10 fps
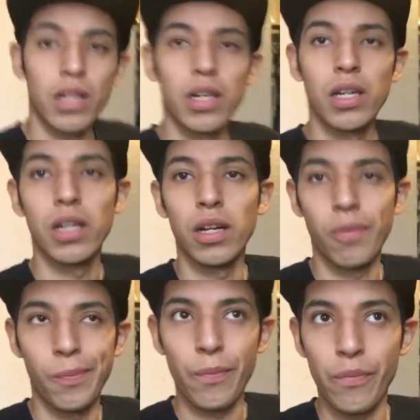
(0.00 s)

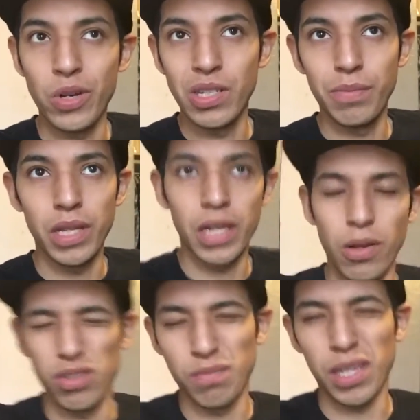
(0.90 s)
Um, reason being, I
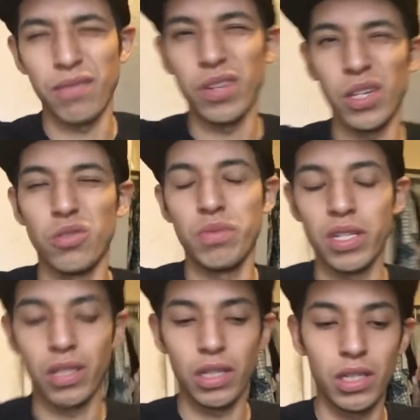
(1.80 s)
wasn't making videos
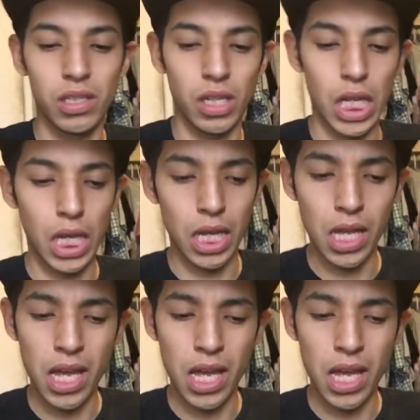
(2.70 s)
because uh,